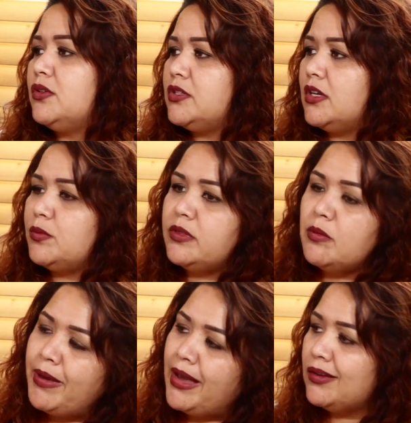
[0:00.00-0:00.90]
They're done with the
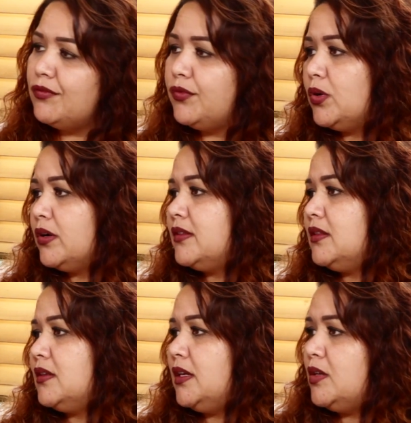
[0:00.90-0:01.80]
back and forth and
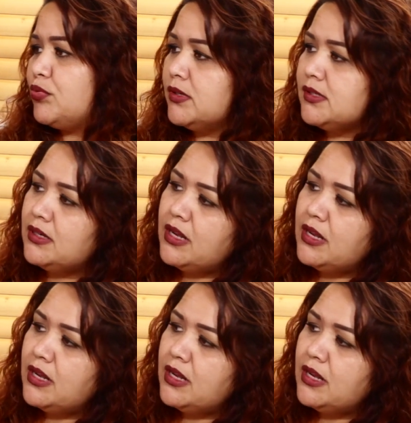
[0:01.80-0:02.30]
the in prison,